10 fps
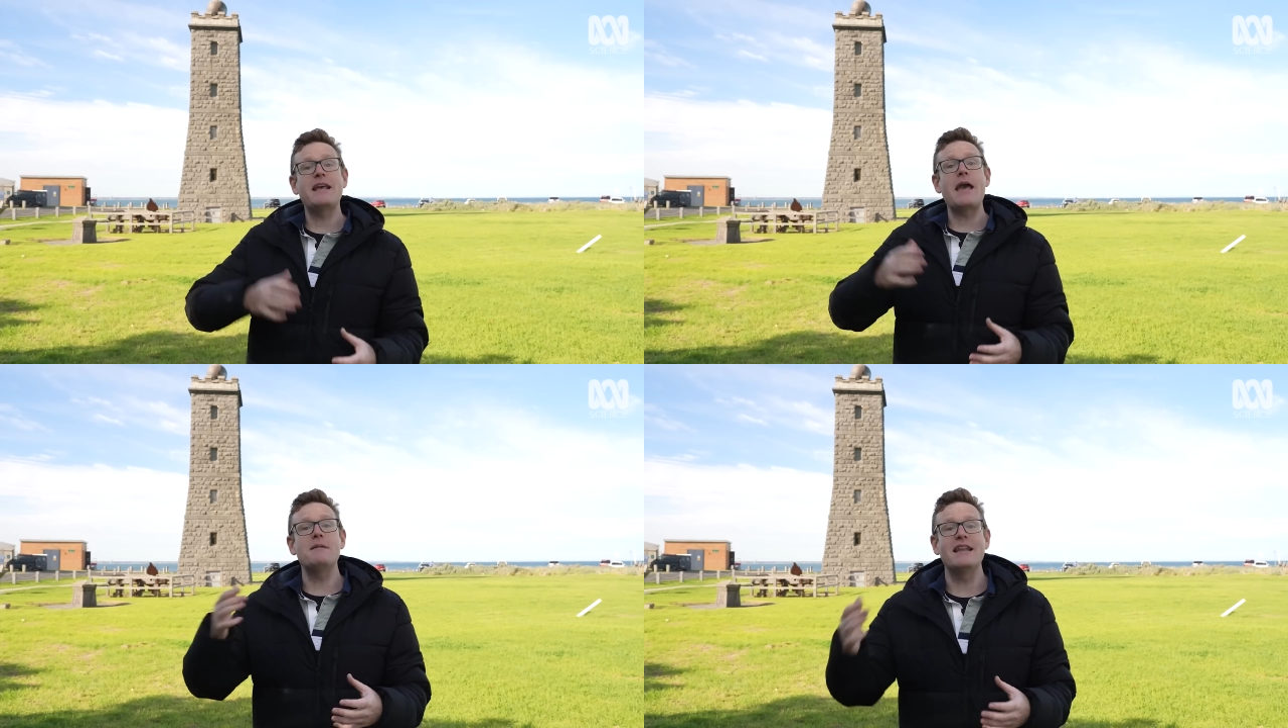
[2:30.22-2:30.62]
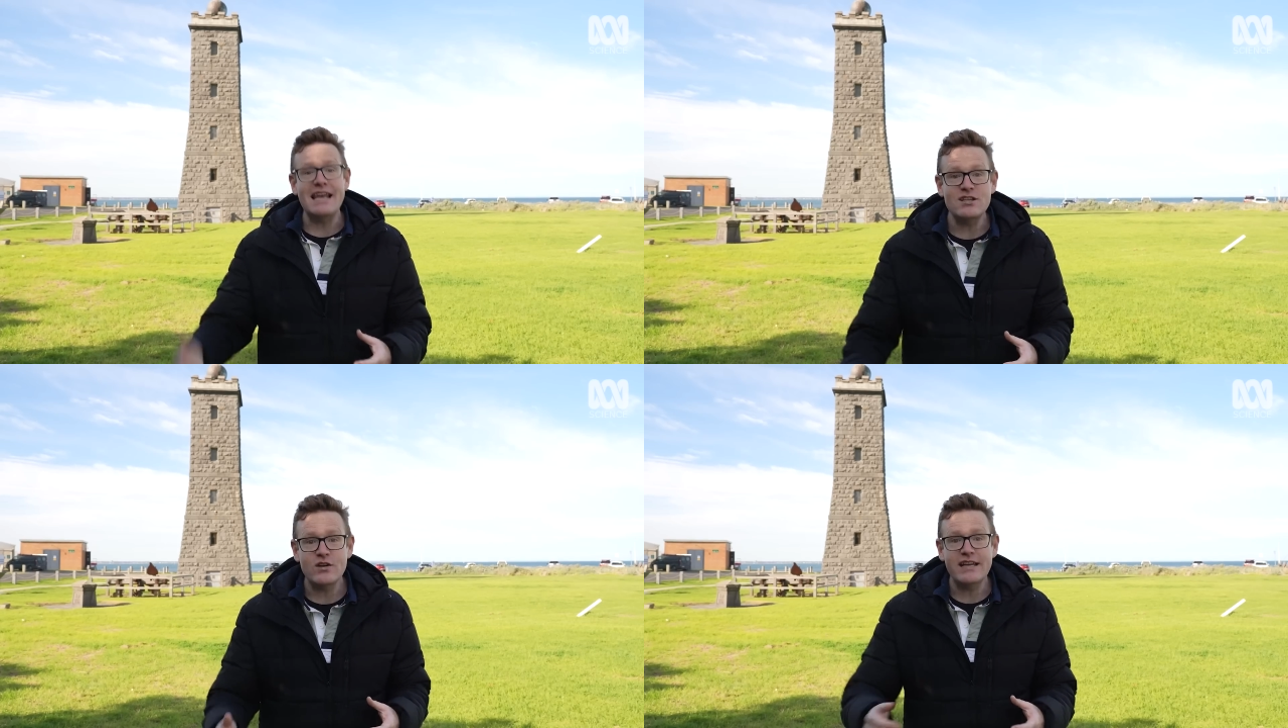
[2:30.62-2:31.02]
became
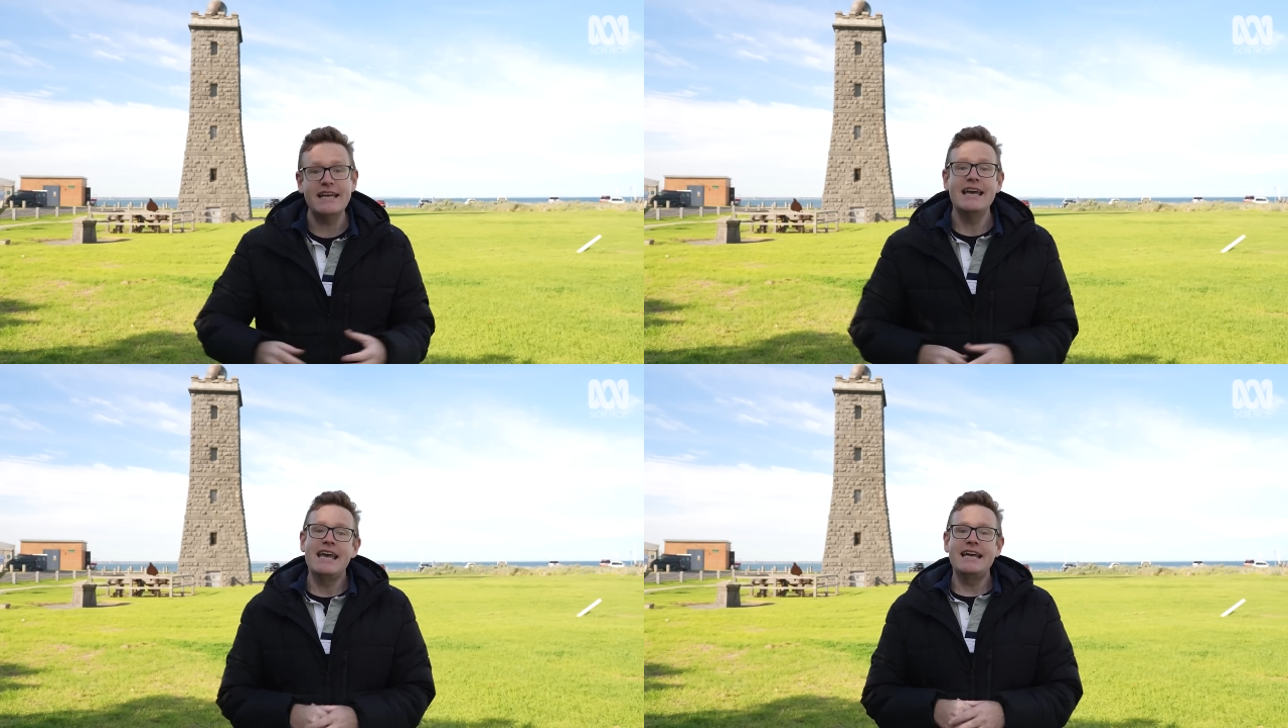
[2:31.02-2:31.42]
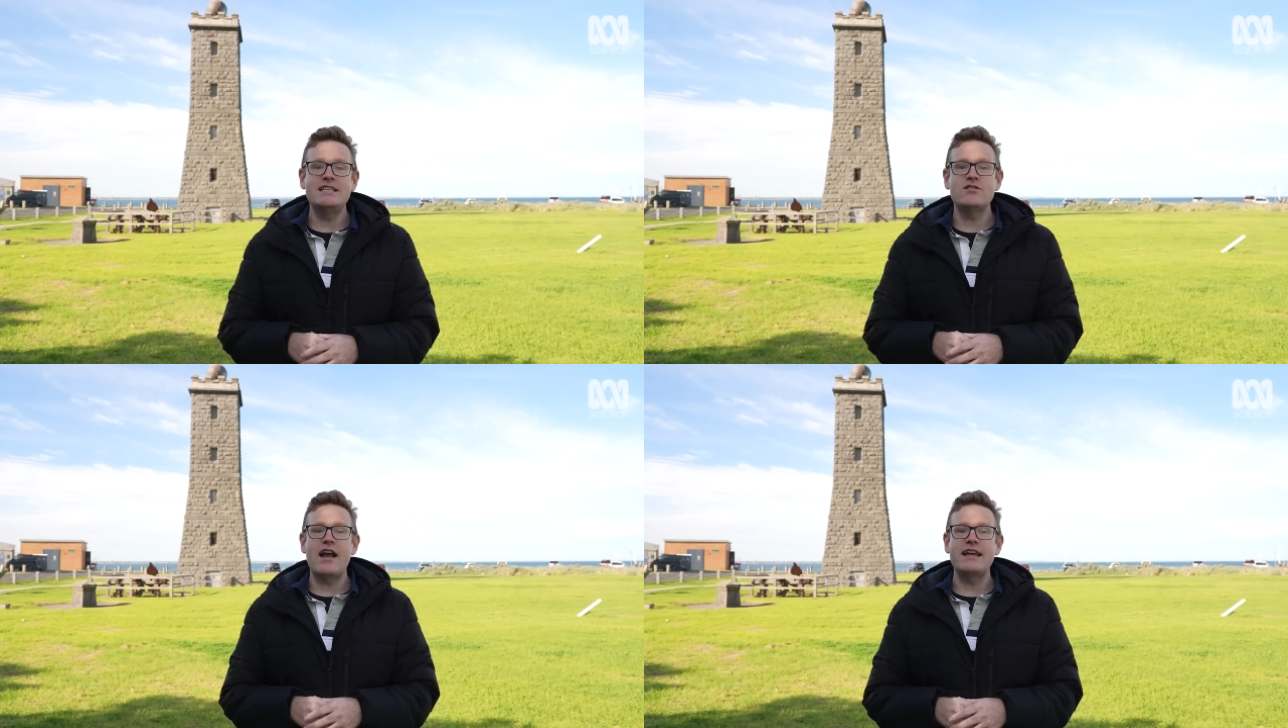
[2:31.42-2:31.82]
electric,
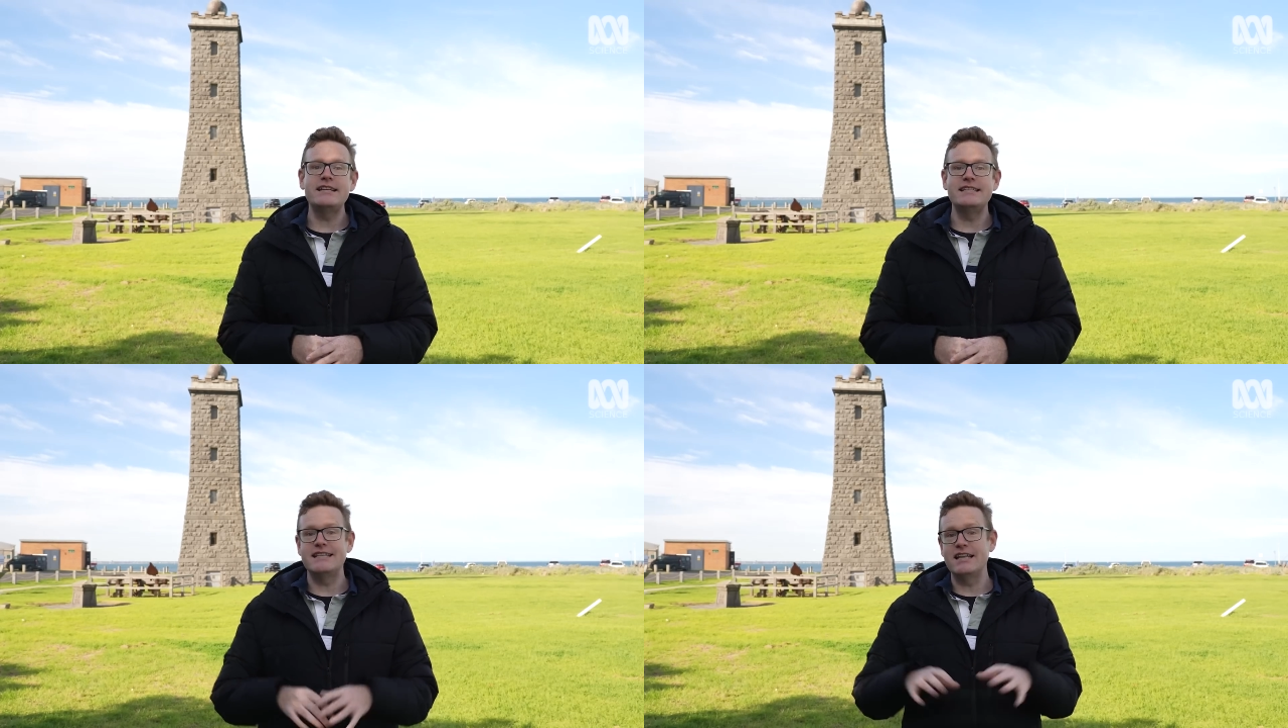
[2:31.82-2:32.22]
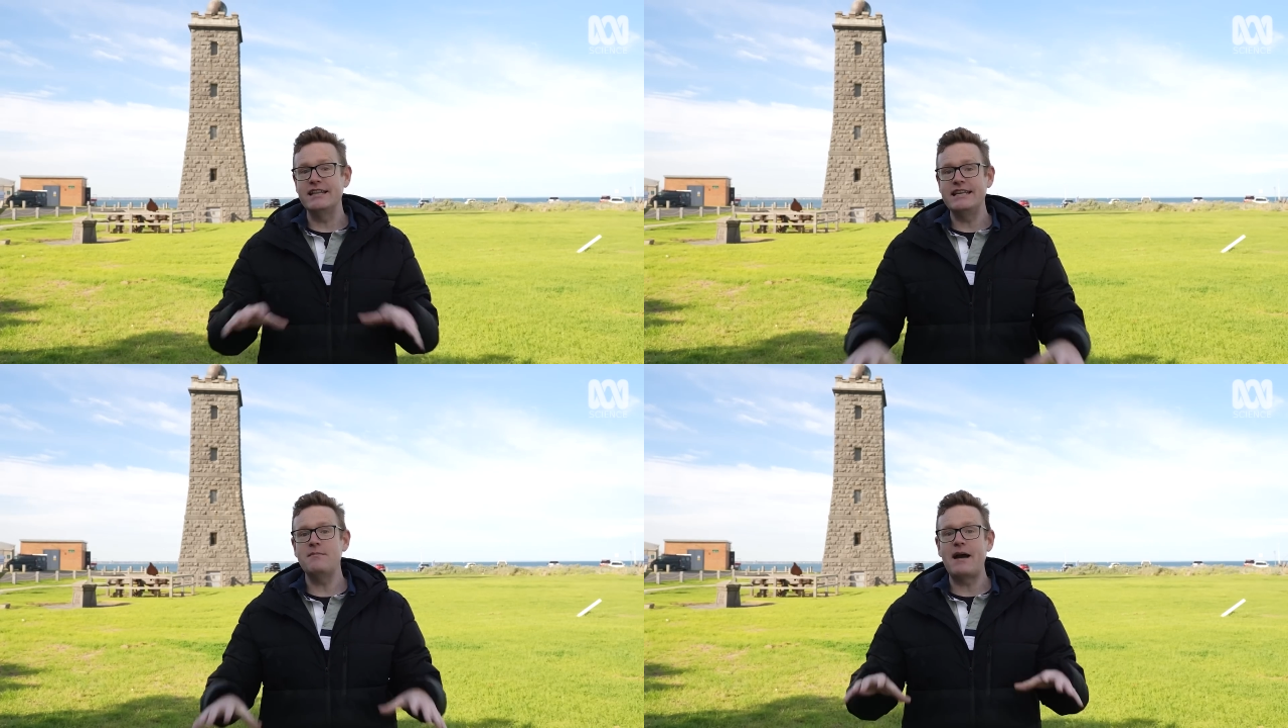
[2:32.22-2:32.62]
integrated into the
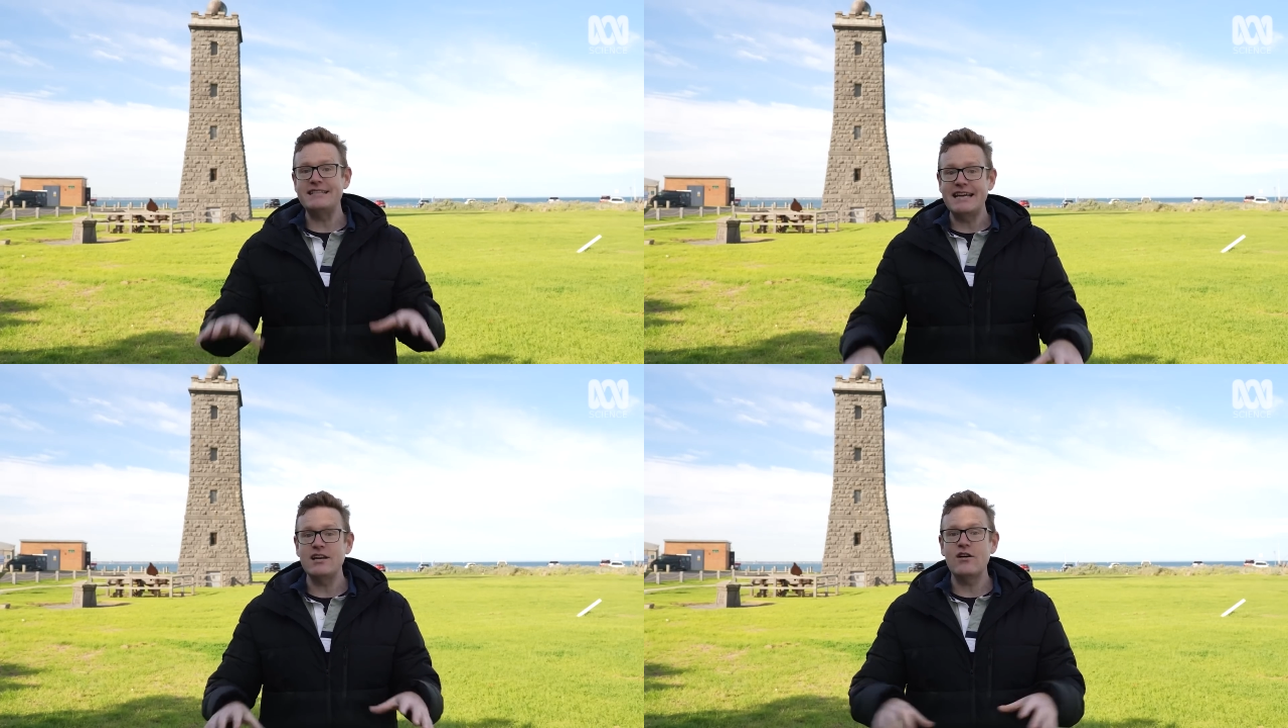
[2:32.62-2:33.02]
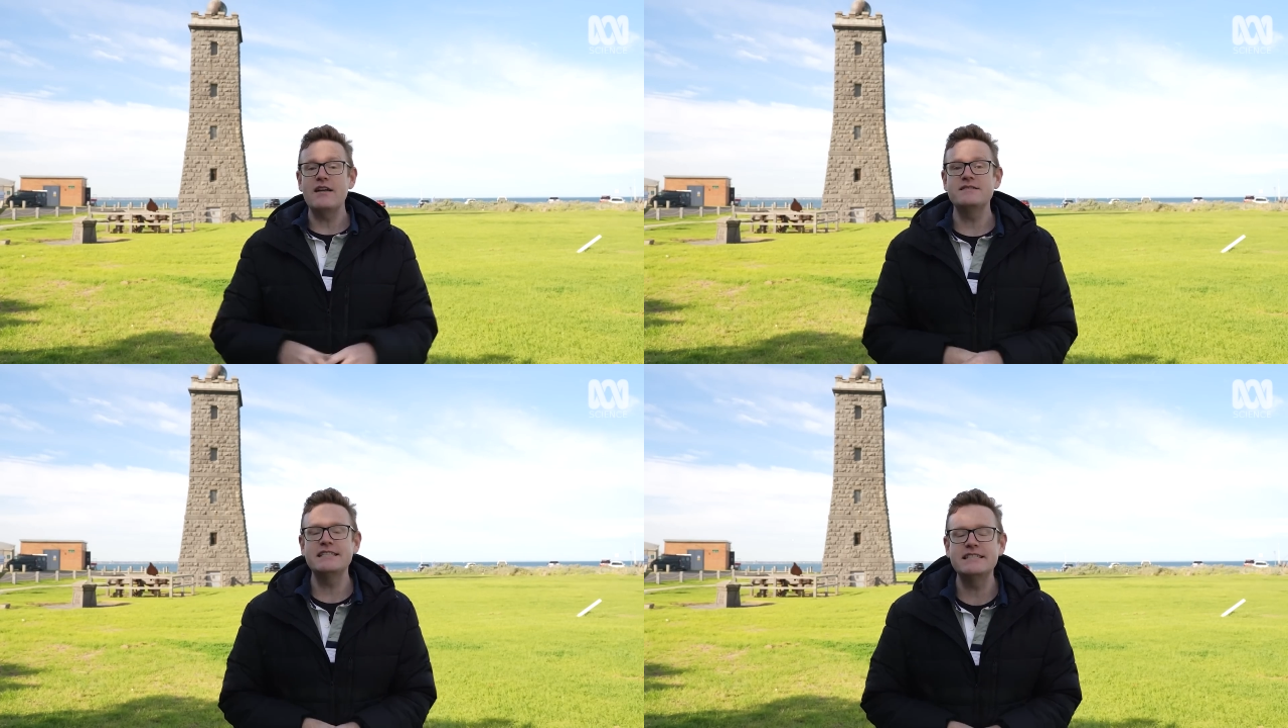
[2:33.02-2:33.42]
nearby
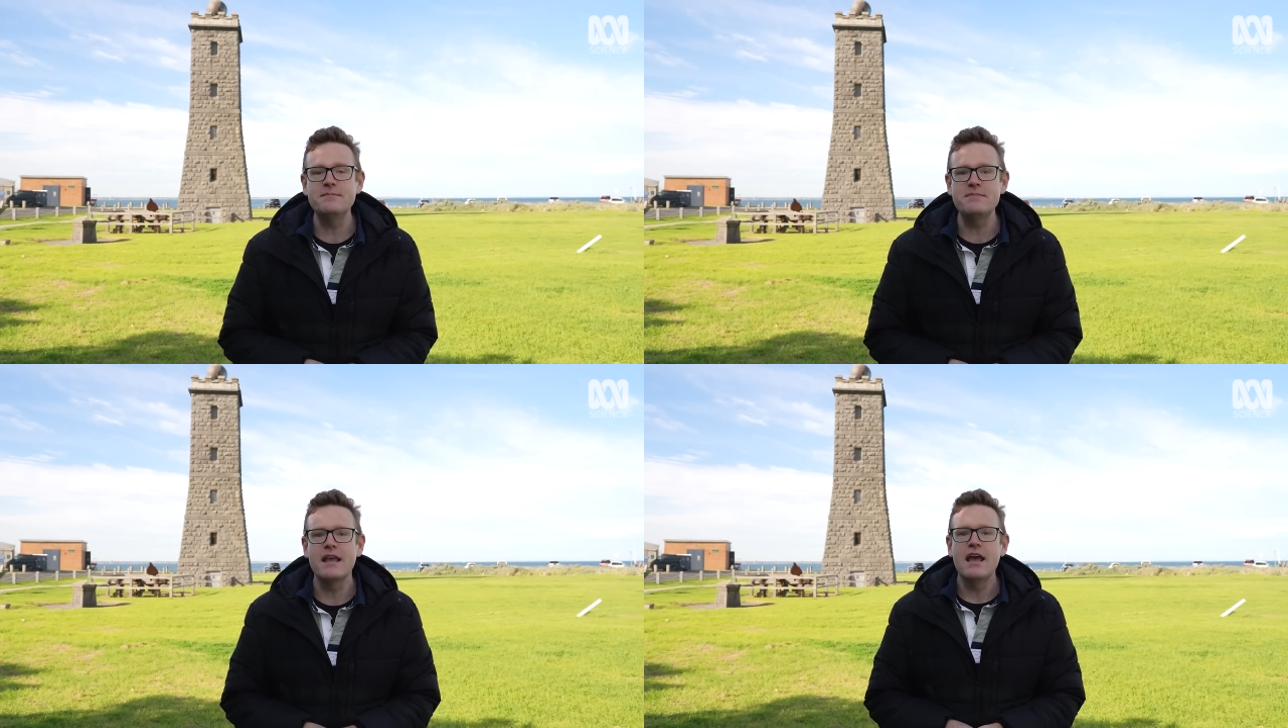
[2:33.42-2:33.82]
telegraph system.